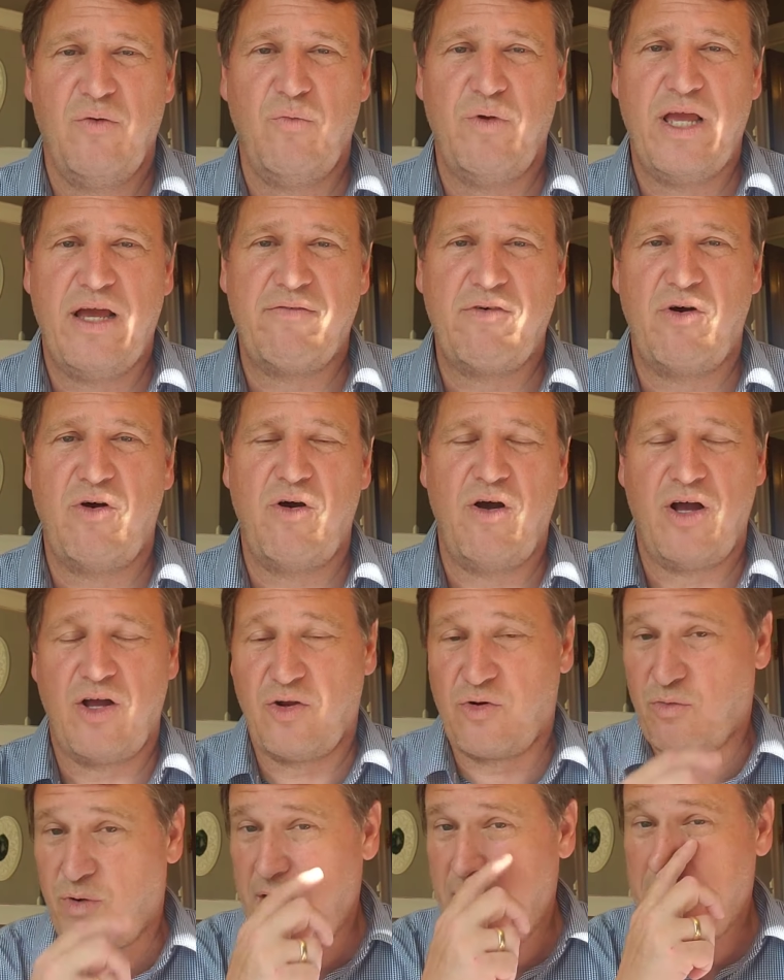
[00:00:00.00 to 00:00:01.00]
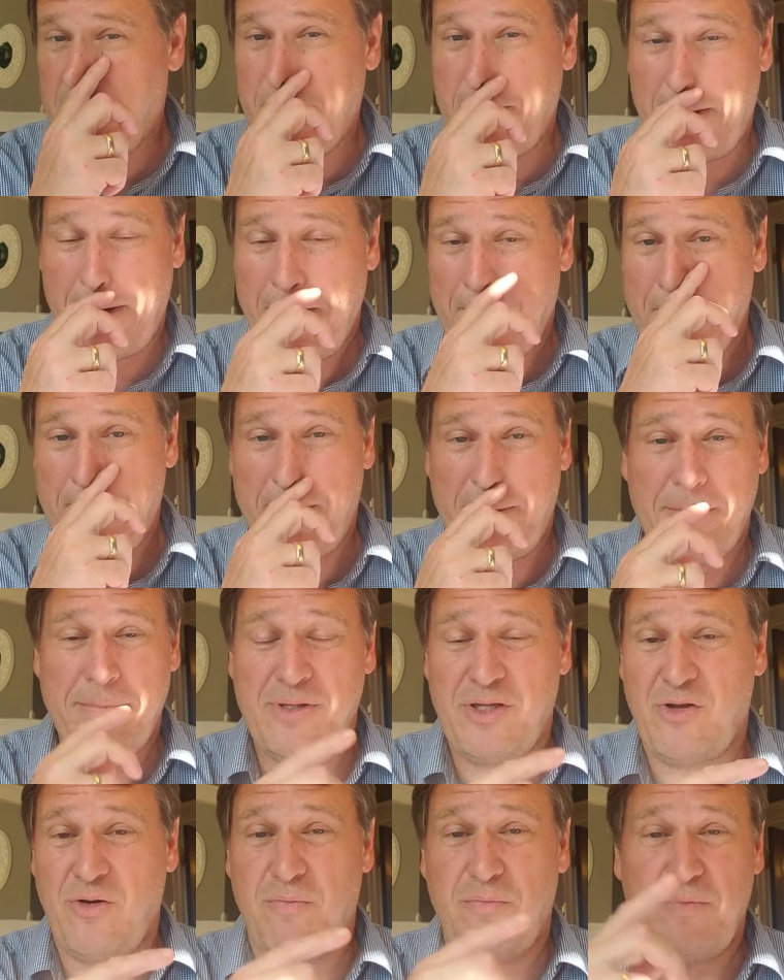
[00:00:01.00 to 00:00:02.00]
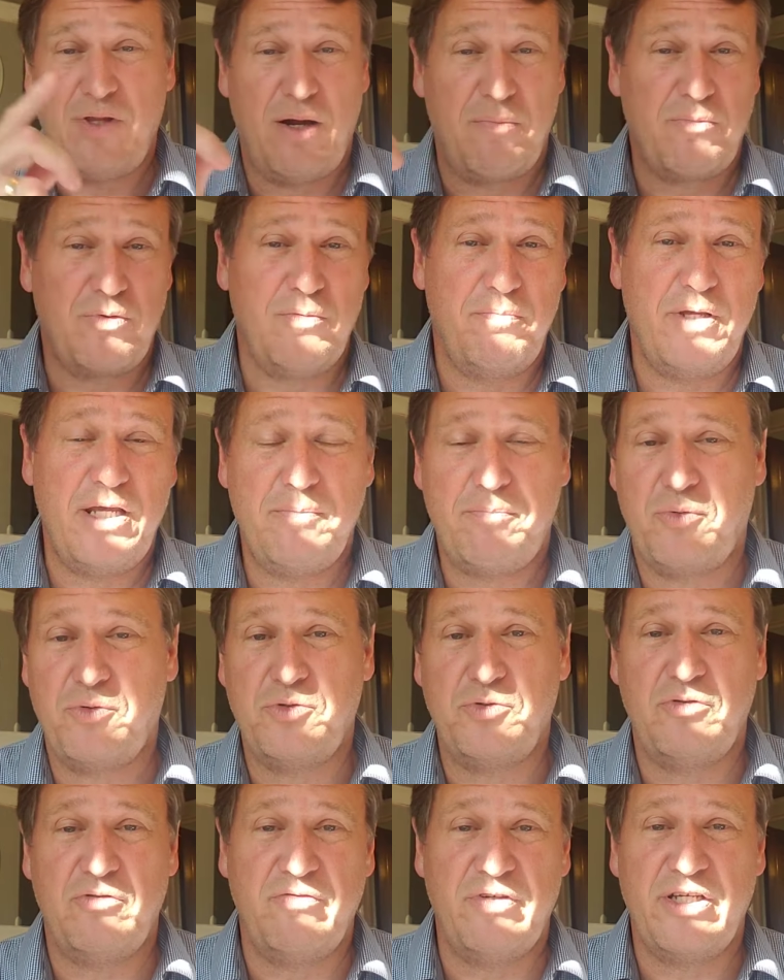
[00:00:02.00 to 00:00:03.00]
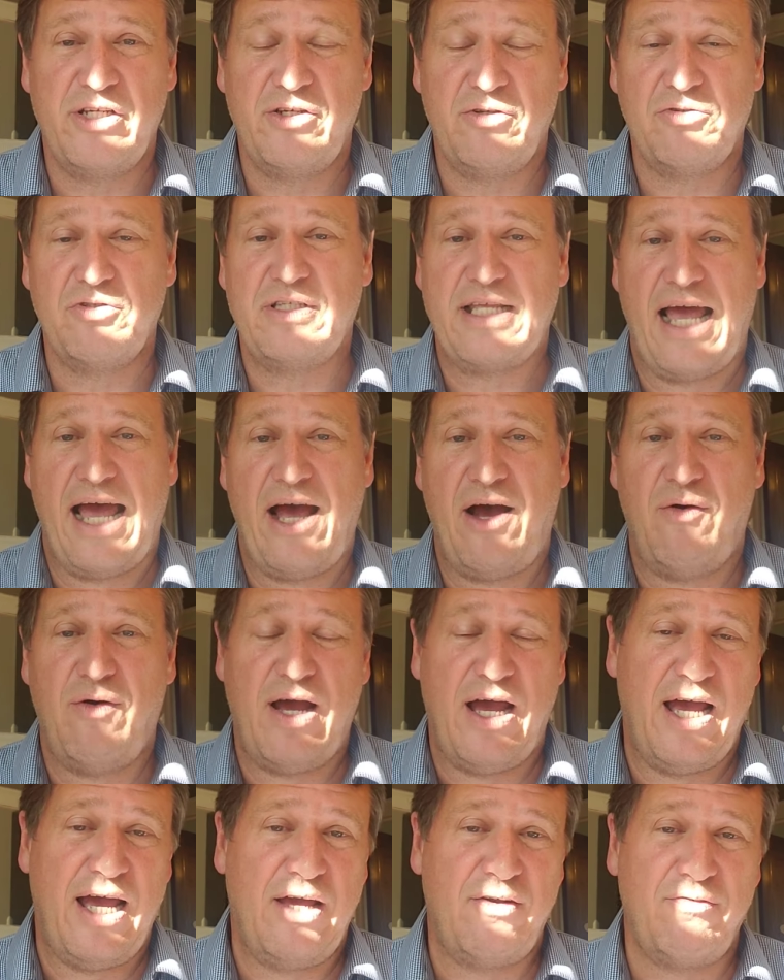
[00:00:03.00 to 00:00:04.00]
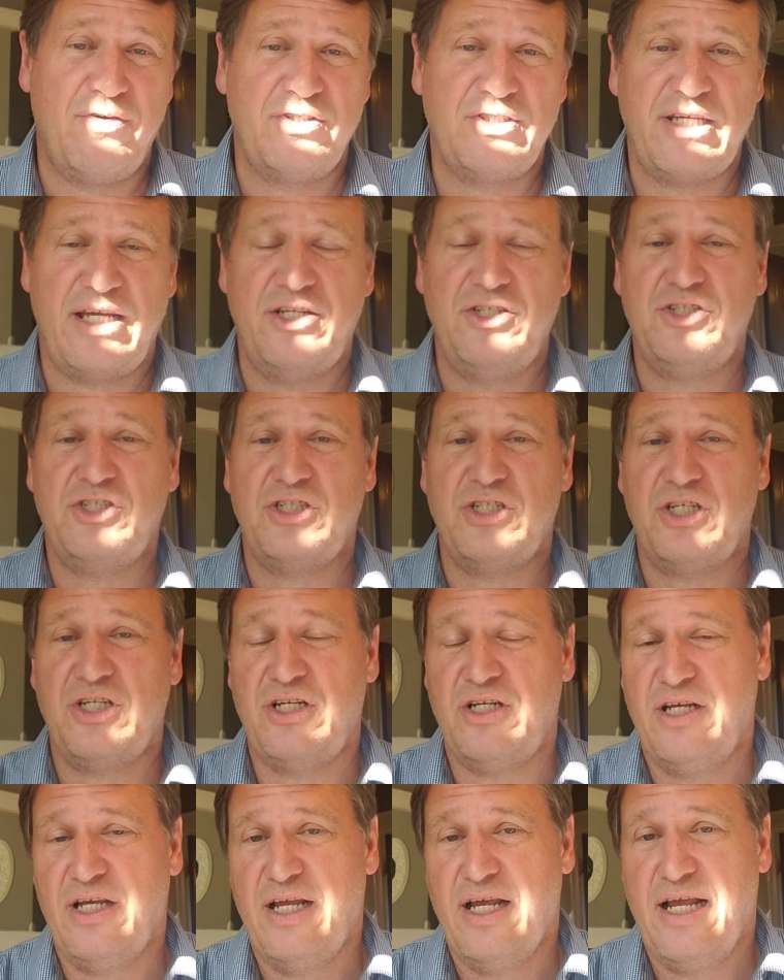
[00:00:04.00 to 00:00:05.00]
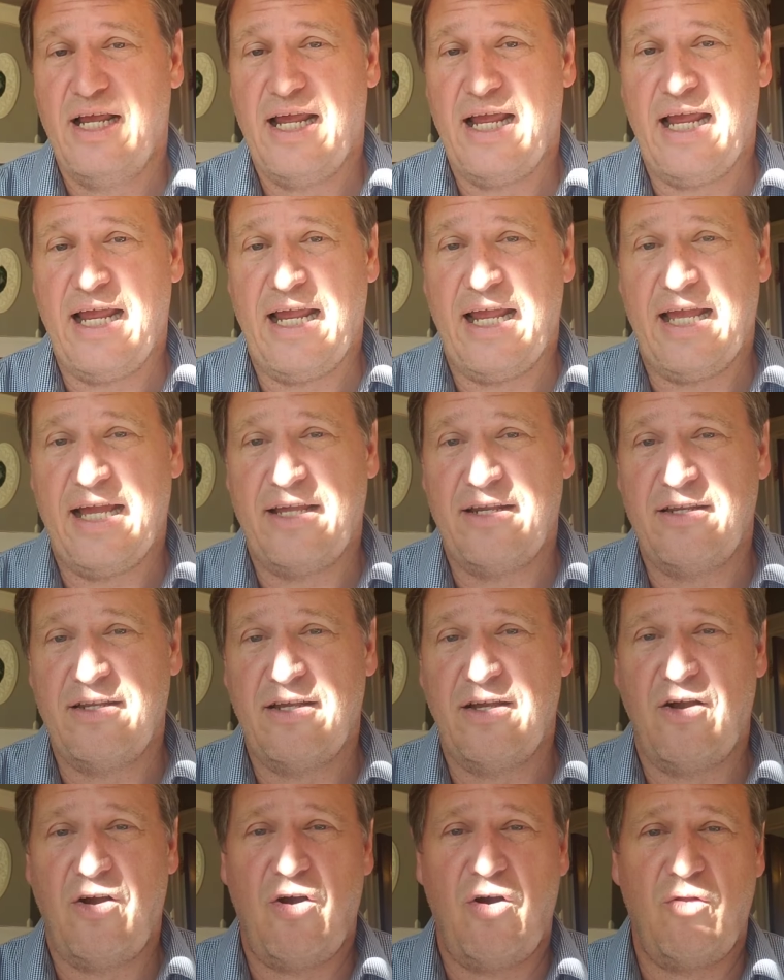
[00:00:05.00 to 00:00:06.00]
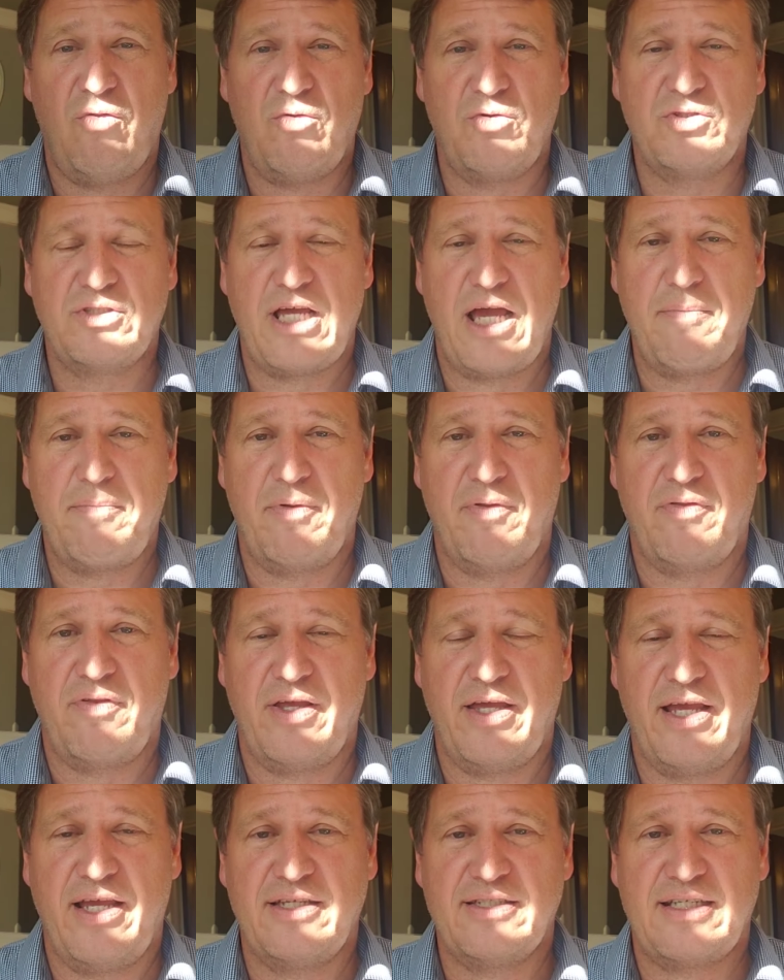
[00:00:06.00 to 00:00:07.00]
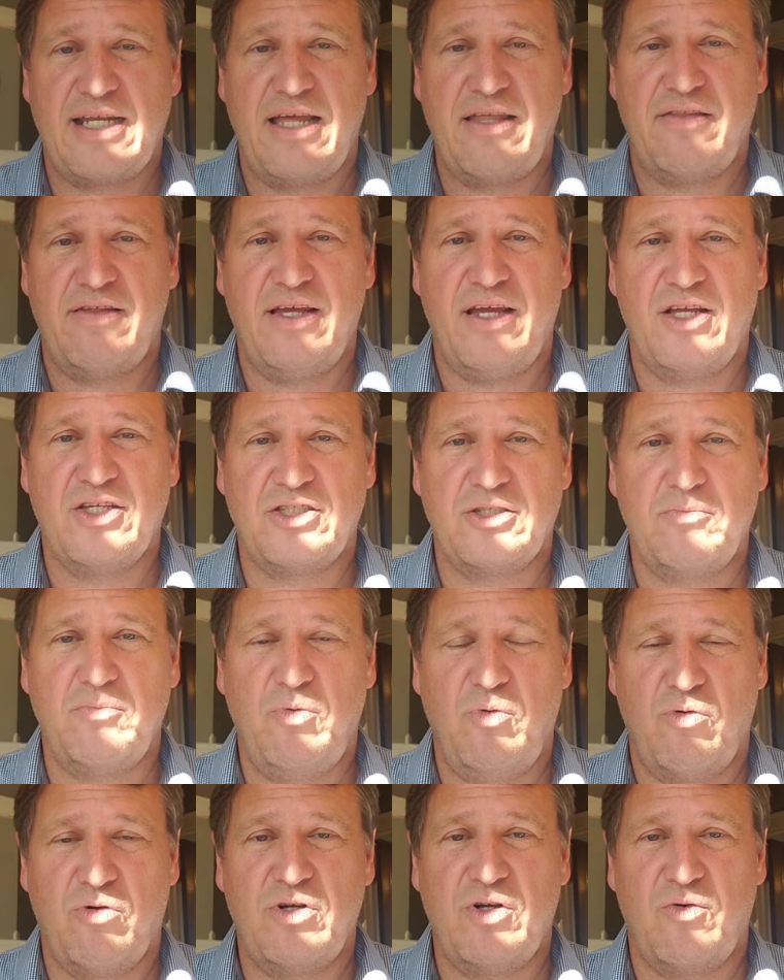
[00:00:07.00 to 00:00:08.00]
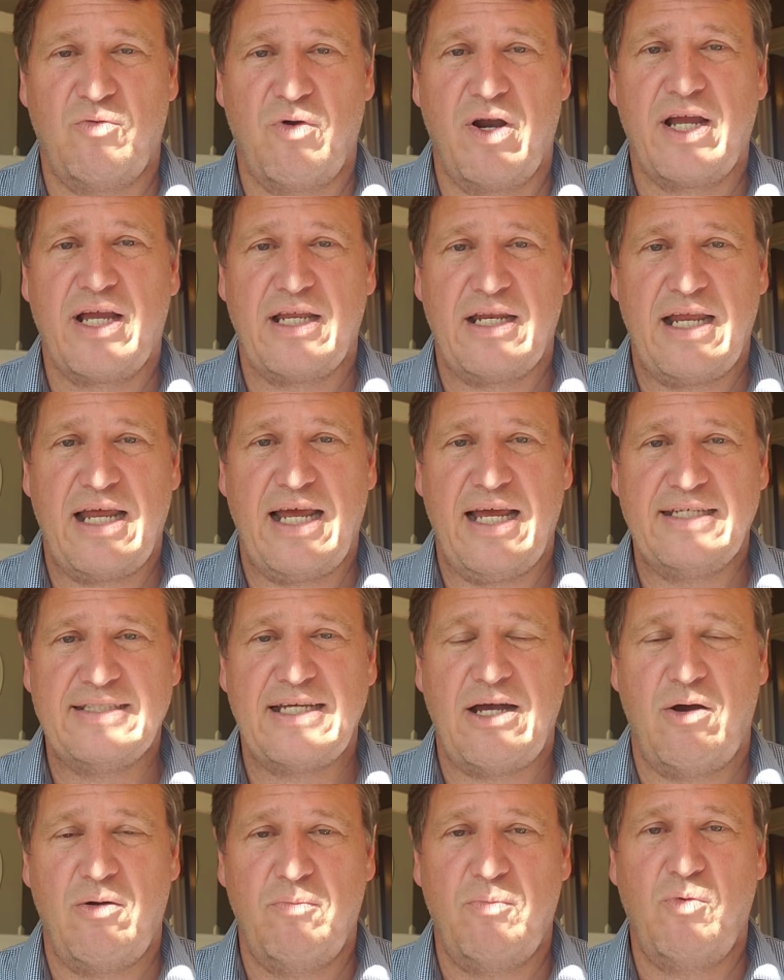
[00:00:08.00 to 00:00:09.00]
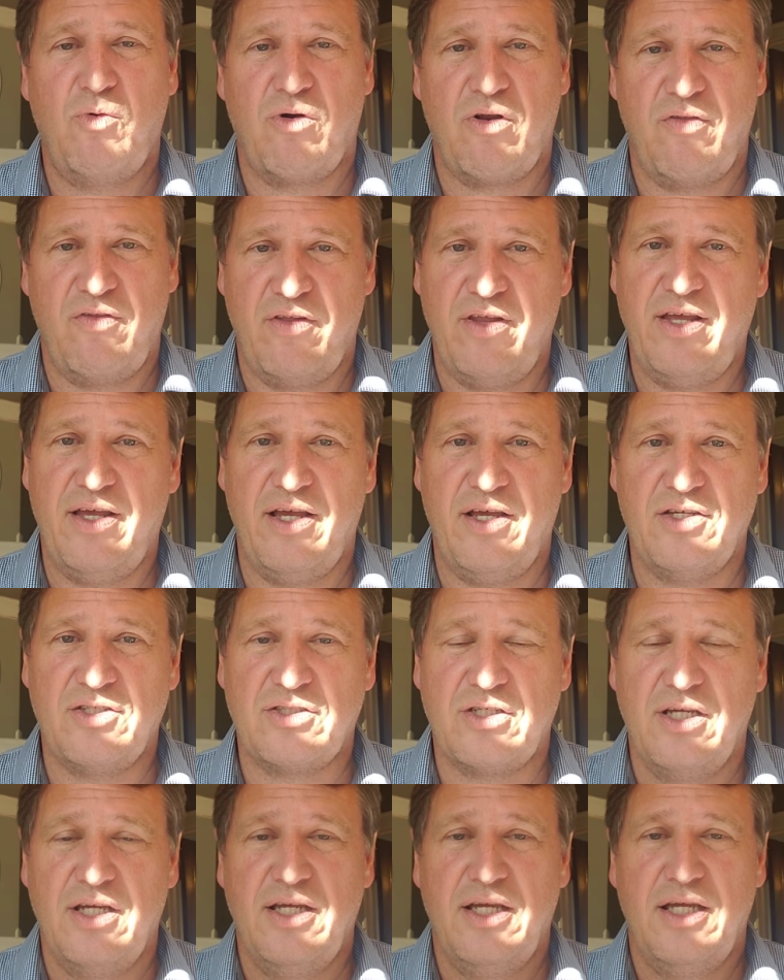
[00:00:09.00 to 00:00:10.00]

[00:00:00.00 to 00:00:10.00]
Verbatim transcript: We have a, a great, uh, you know, number of people doing videos now on retention and uh, all those type of things. And I think it's important to recognize how important it is.